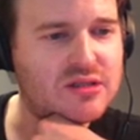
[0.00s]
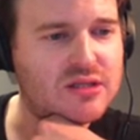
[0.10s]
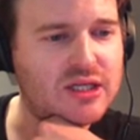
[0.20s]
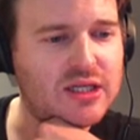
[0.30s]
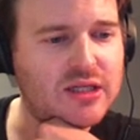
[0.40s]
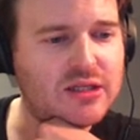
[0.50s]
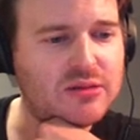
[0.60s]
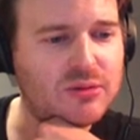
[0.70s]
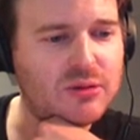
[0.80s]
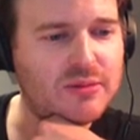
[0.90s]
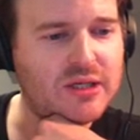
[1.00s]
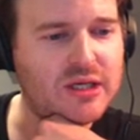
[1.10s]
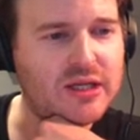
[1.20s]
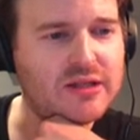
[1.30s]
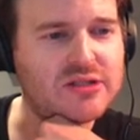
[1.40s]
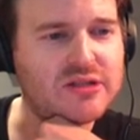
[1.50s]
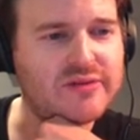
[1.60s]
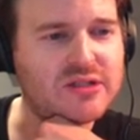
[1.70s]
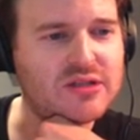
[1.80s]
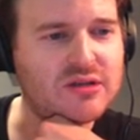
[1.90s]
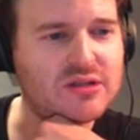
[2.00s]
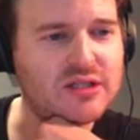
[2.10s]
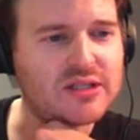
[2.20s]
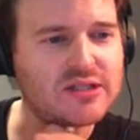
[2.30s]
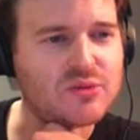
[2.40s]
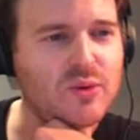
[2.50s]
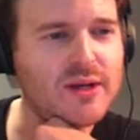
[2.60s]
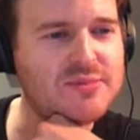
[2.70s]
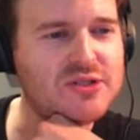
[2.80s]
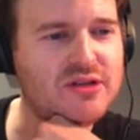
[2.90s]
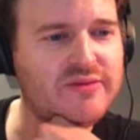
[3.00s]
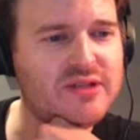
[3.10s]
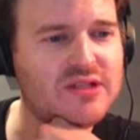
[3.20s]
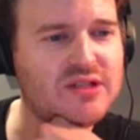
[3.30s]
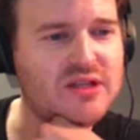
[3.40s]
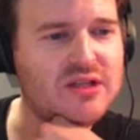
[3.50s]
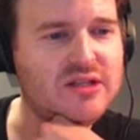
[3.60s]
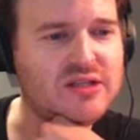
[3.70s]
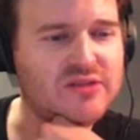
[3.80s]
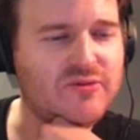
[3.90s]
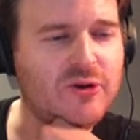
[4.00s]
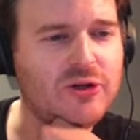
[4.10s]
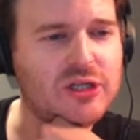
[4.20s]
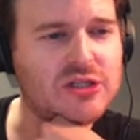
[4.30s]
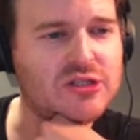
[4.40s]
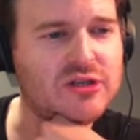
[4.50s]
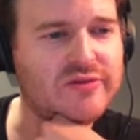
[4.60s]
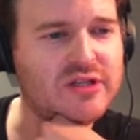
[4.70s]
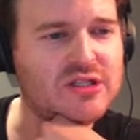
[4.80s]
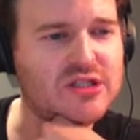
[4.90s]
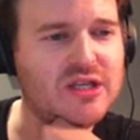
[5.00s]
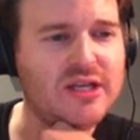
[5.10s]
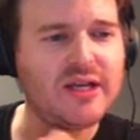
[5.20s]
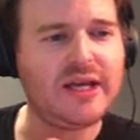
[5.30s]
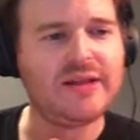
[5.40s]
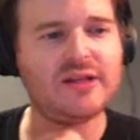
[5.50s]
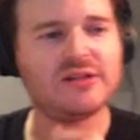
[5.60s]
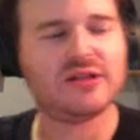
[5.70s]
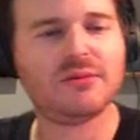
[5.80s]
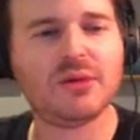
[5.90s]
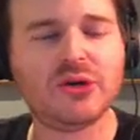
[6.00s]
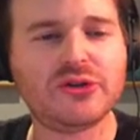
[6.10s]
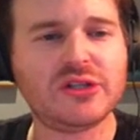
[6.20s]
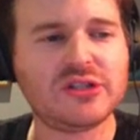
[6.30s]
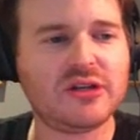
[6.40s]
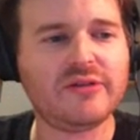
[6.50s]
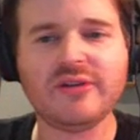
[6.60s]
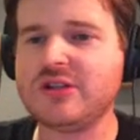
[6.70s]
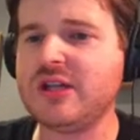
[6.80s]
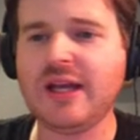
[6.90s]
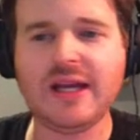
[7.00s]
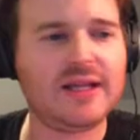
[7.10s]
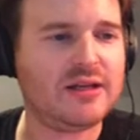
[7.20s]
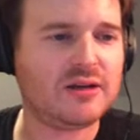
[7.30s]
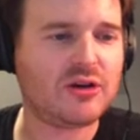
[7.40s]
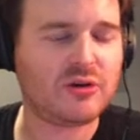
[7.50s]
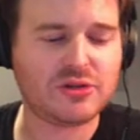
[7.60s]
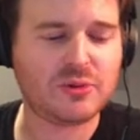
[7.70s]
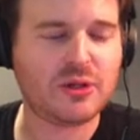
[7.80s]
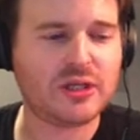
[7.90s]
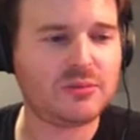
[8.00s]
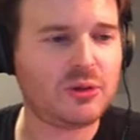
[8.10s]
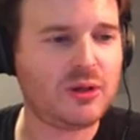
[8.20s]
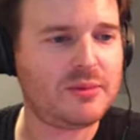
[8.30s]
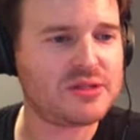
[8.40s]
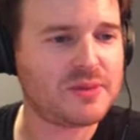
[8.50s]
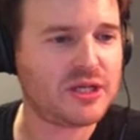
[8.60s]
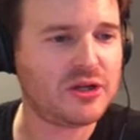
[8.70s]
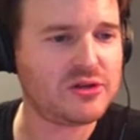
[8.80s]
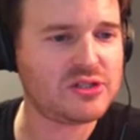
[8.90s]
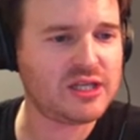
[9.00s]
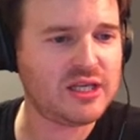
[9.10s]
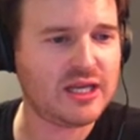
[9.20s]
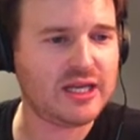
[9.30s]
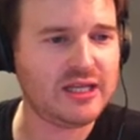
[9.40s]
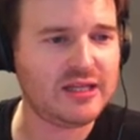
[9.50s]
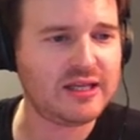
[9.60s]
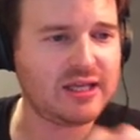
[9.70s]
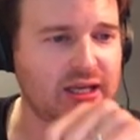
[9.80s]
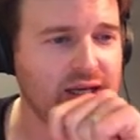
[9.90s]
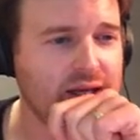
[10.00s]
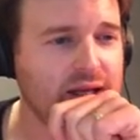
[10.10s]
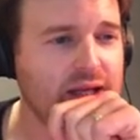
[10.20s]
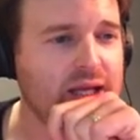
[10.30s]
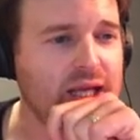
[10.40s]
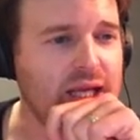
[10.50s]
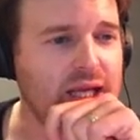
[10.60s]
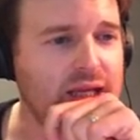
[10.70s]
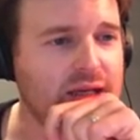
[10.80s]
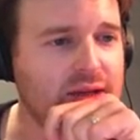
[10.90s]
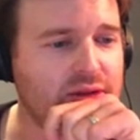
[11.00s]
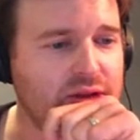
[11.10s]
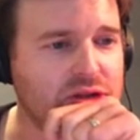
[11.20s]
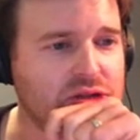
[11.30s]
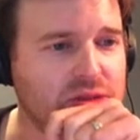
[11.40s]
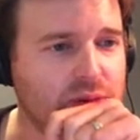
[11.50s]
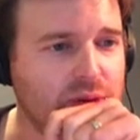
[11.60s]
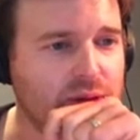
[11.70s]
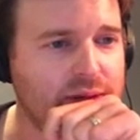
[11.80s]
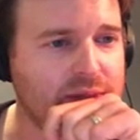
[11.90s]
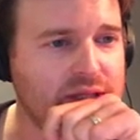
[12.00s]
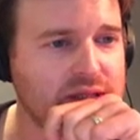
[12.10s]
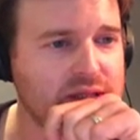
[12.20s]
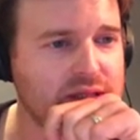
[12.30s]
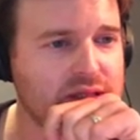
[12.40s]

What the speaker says: another deployment, and another service. So it looks like there's a web service, there's a voting service, and there's an emoji service and corresponding deployments. But I don't see anything in those deployments